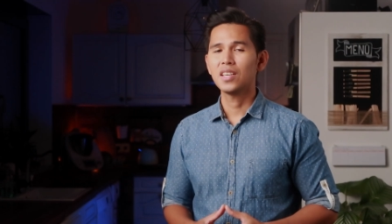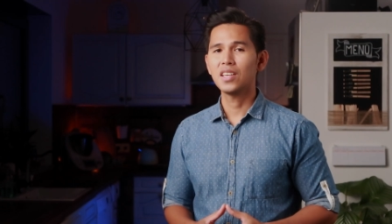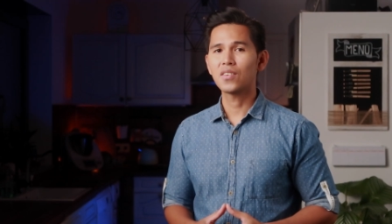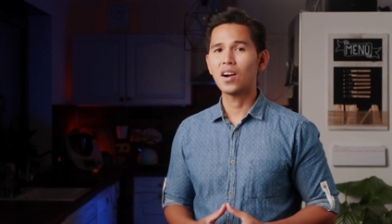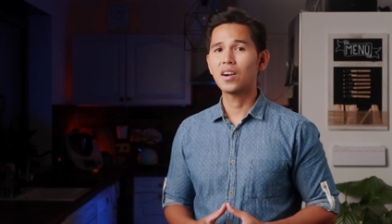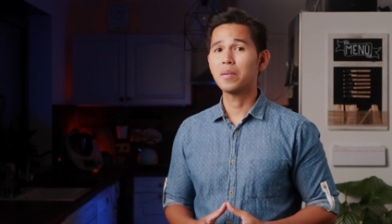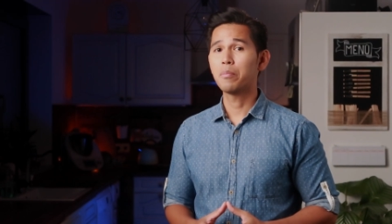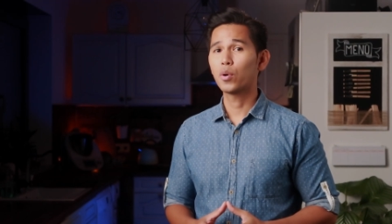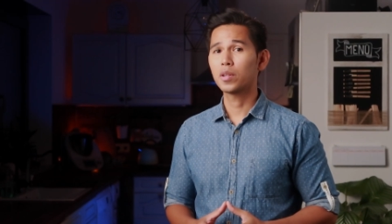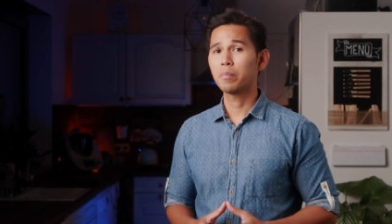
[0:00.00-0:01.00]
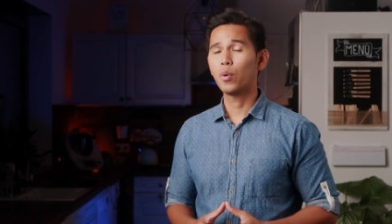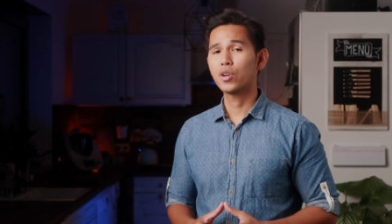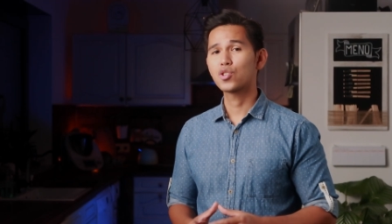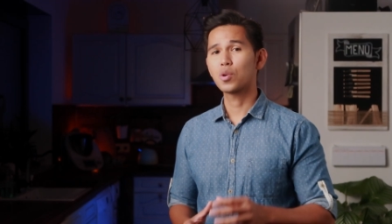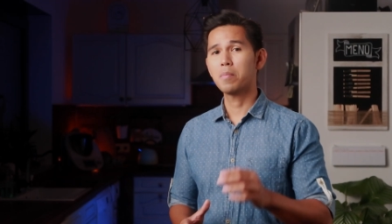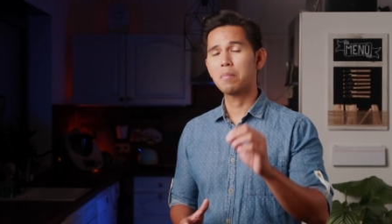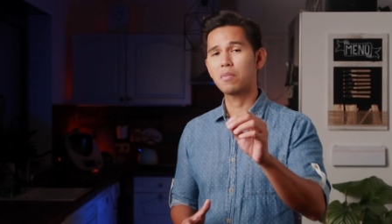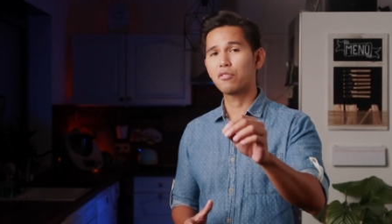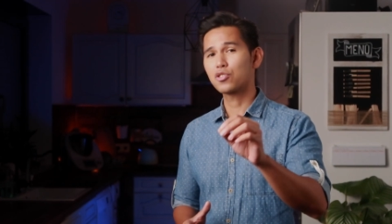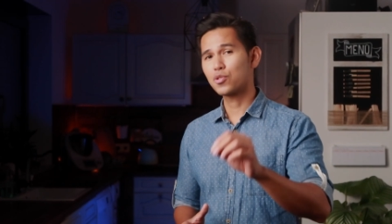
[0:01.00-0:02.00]
Here are the important points to
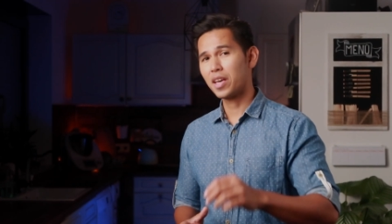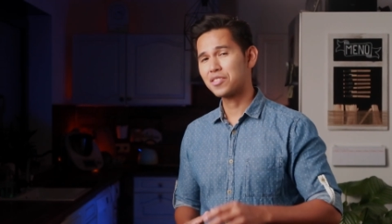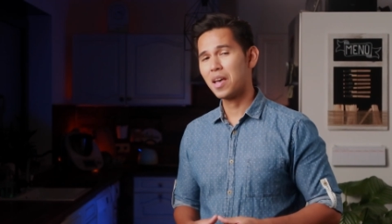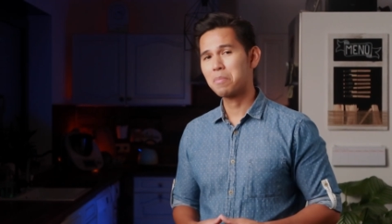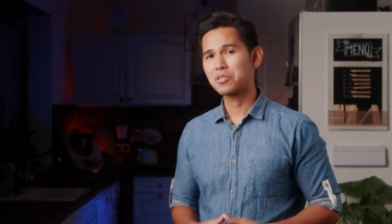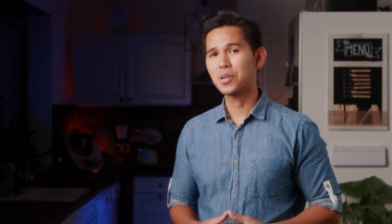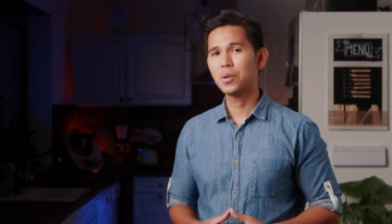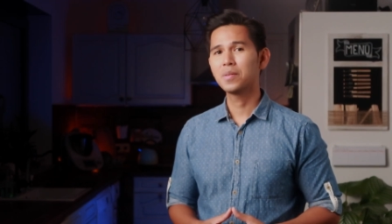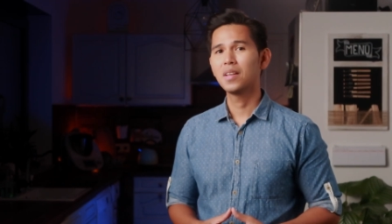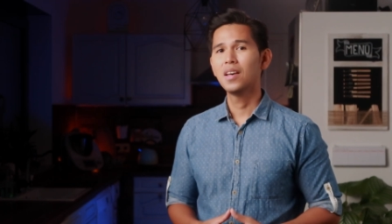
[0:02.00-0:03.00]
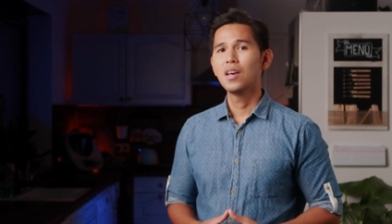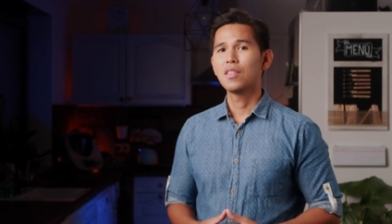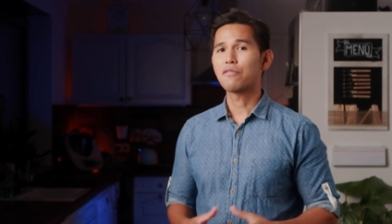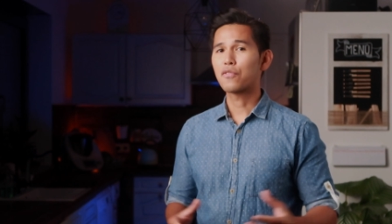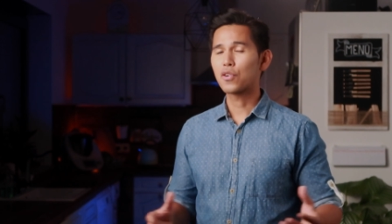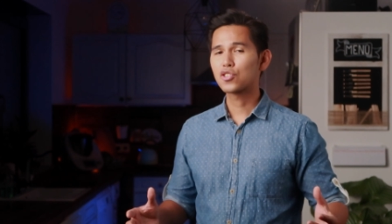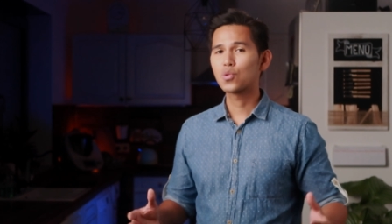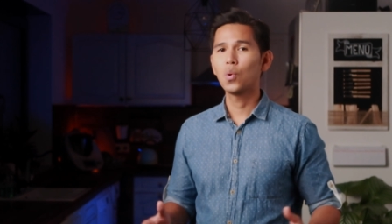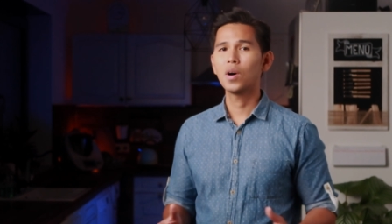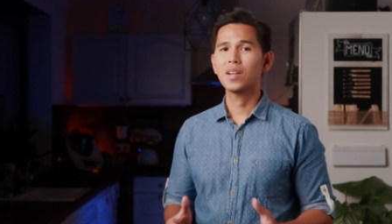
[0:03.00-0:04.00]
remember for today's episode. The first
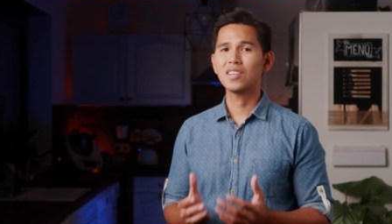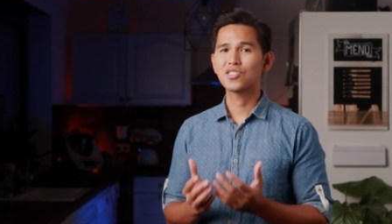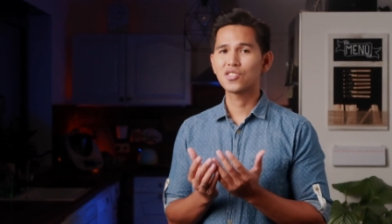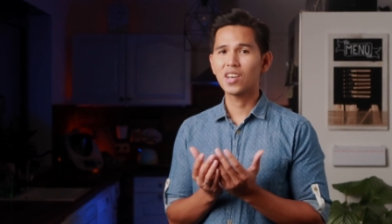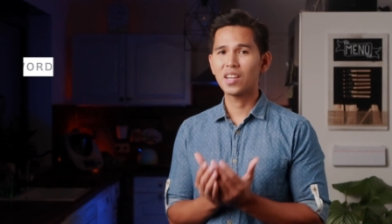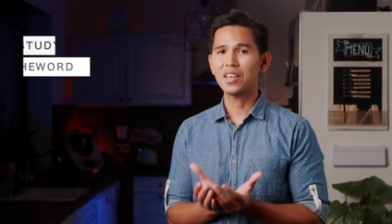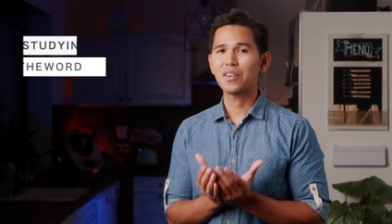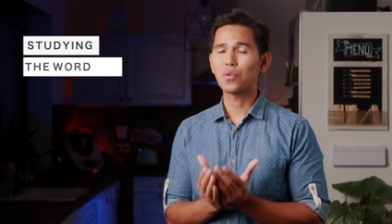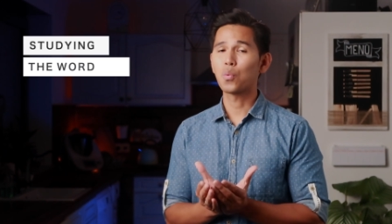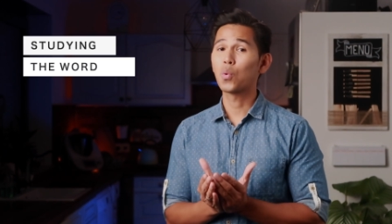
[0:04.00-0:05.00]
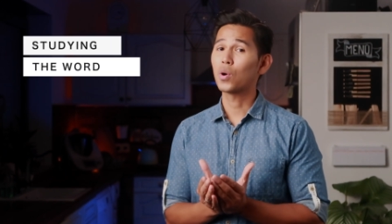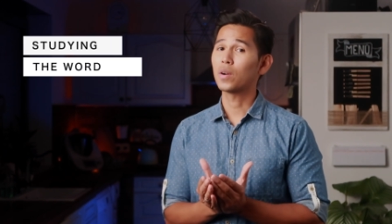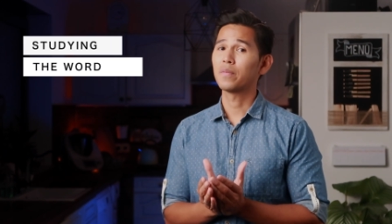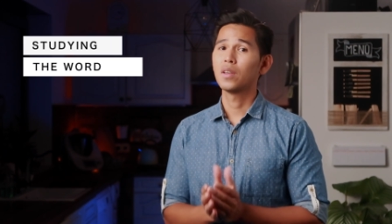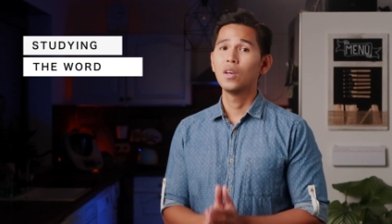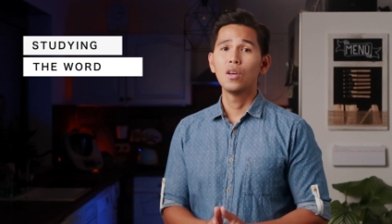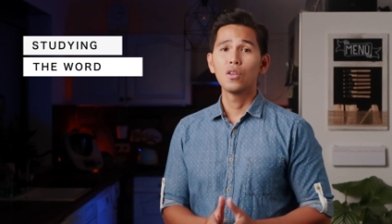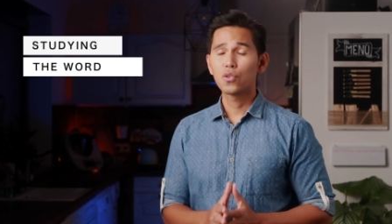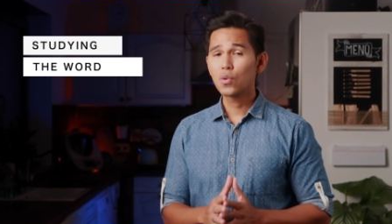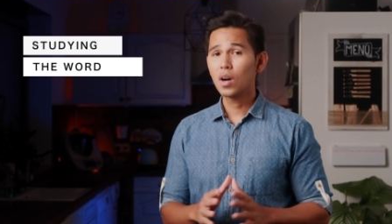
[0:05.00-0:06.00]
one is studying the Word.
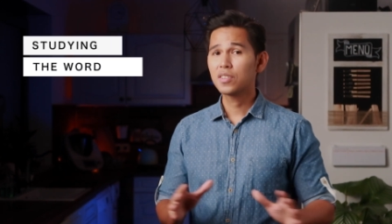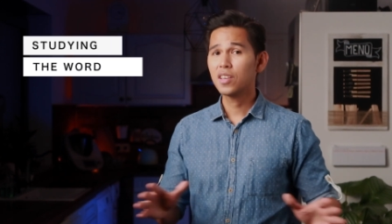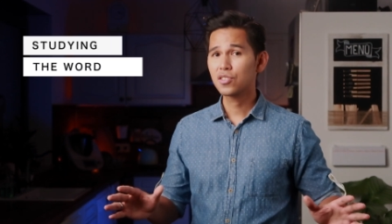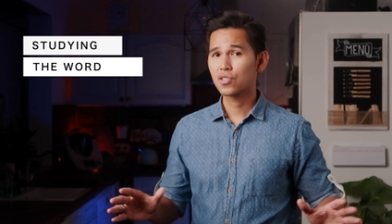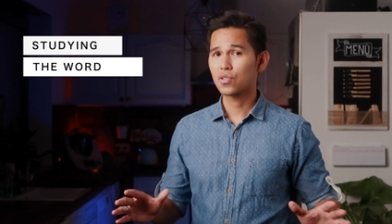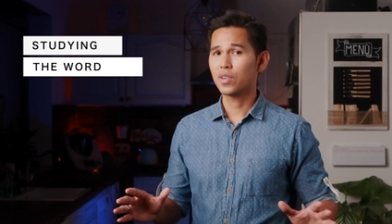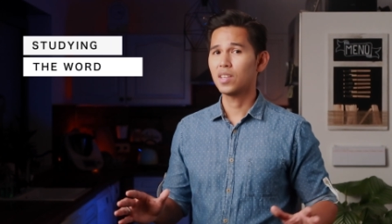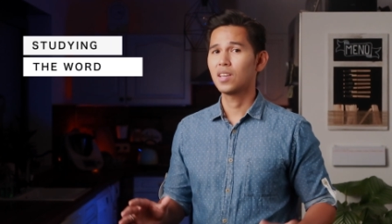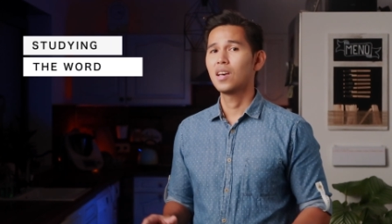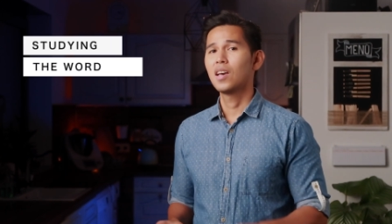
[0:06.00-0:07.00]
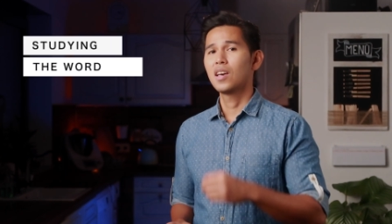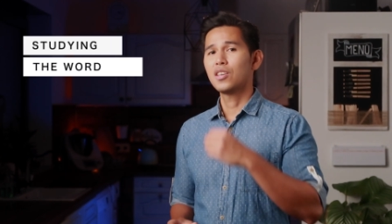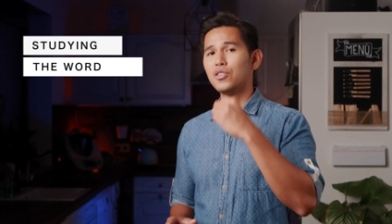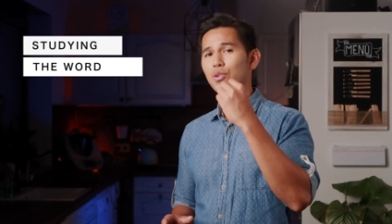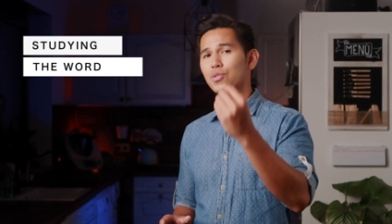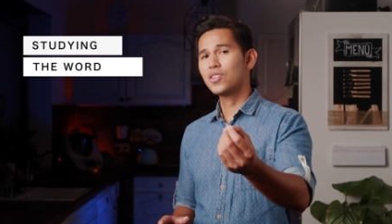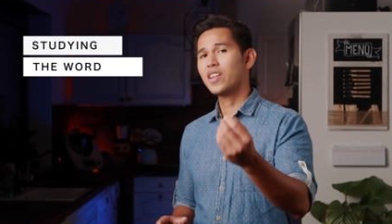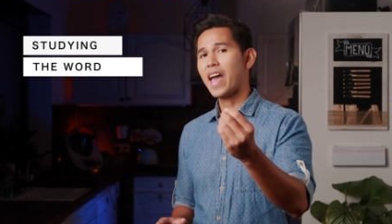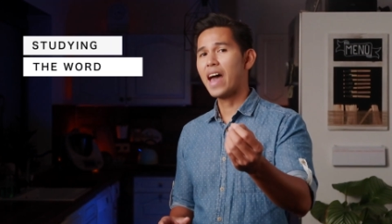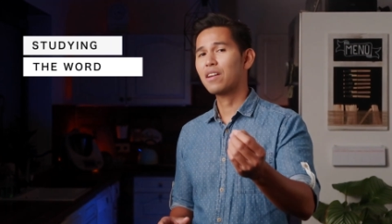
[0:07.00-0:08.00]
Throughout history, you see
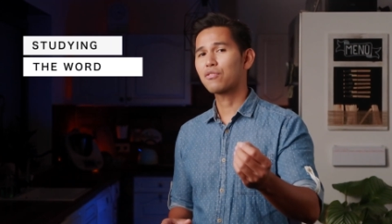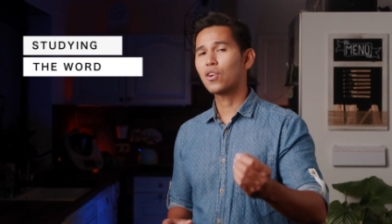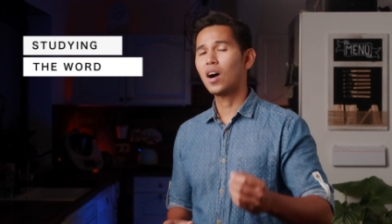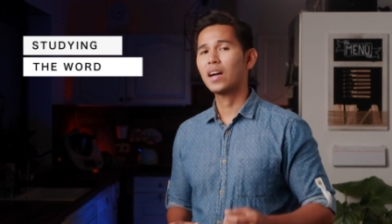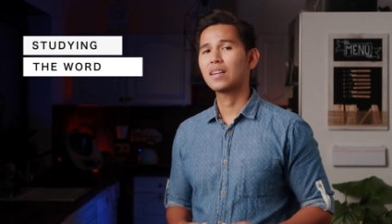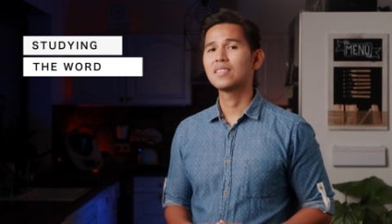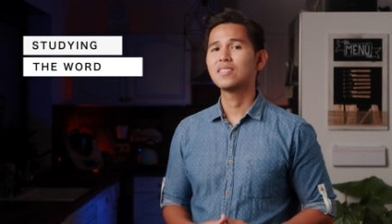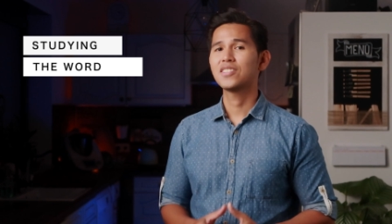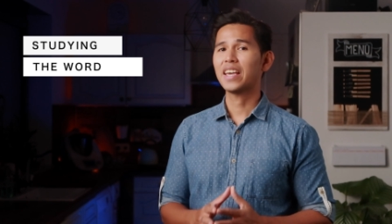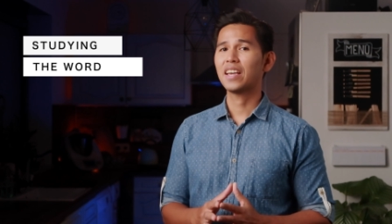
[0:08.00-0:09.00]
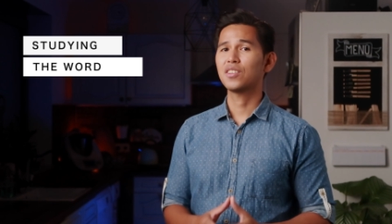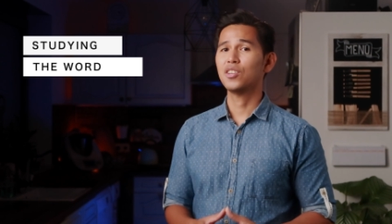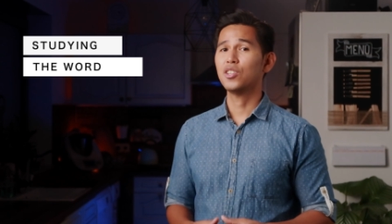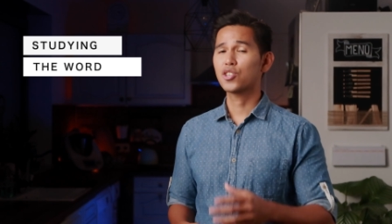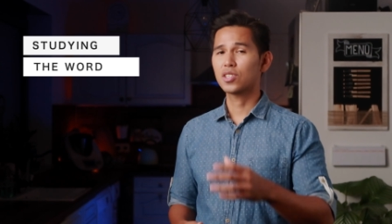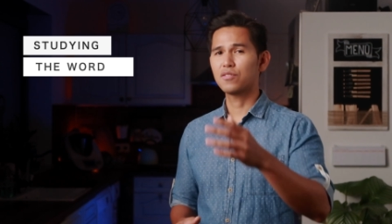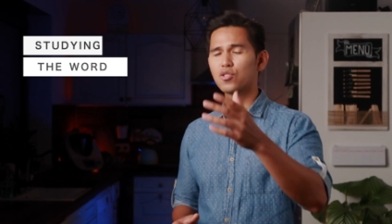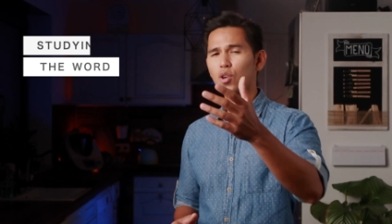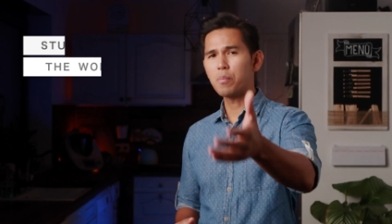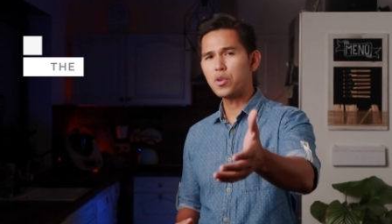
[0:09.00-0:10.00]
the hand of God taking the initiative
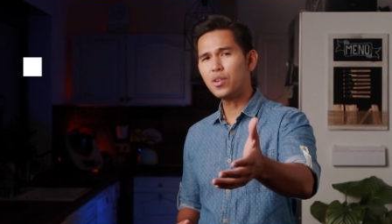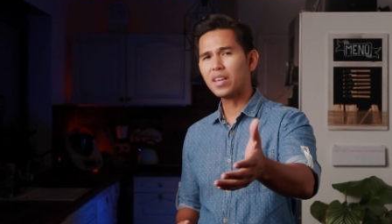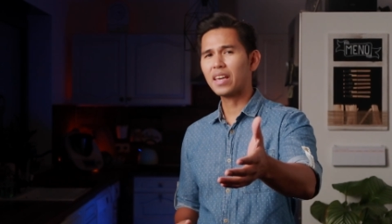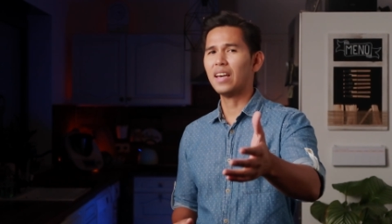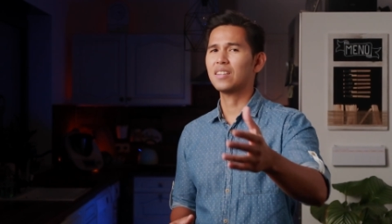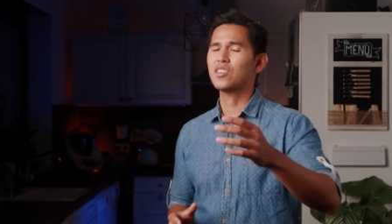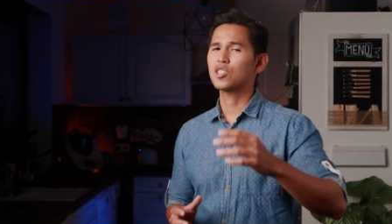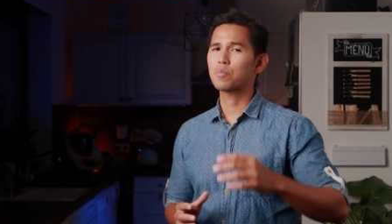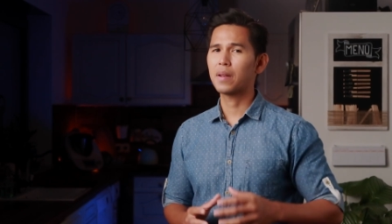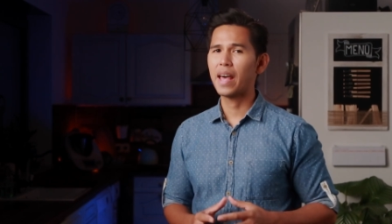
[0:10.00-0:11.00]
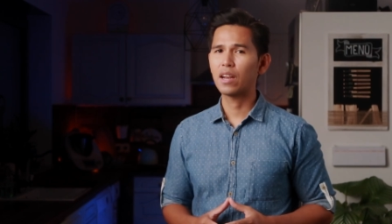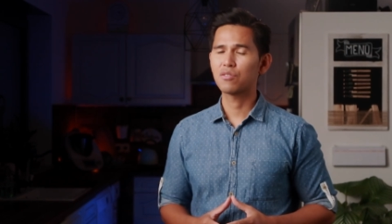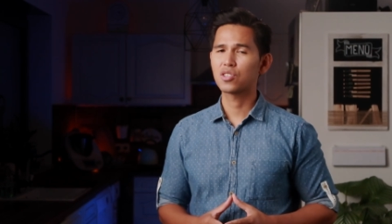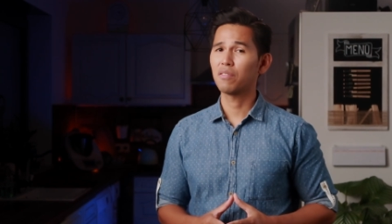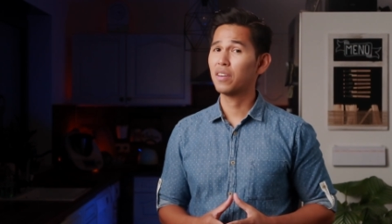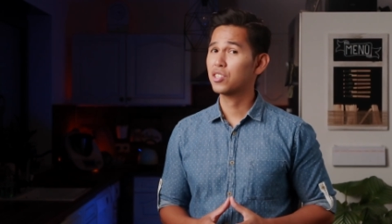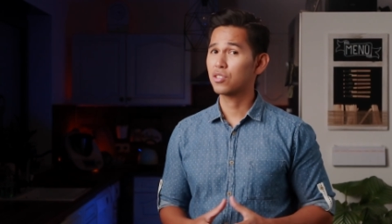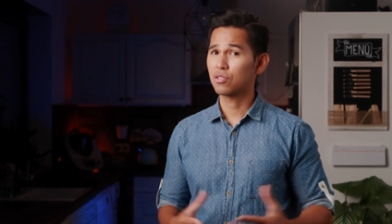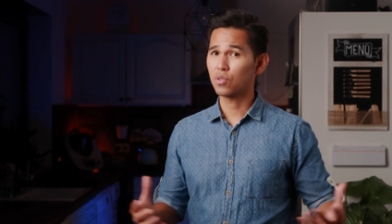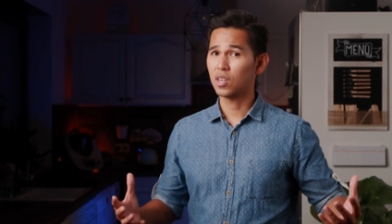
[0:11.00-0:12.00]
to communicate his plan of
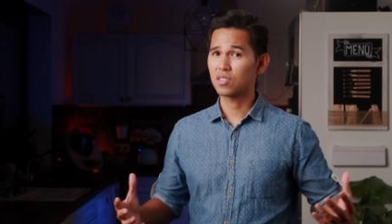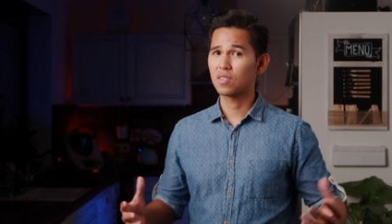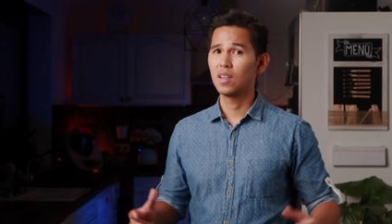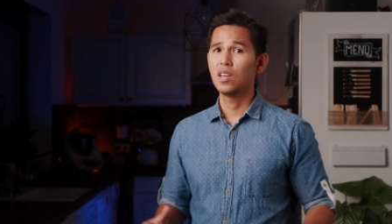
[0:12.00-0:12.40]
salvation to us,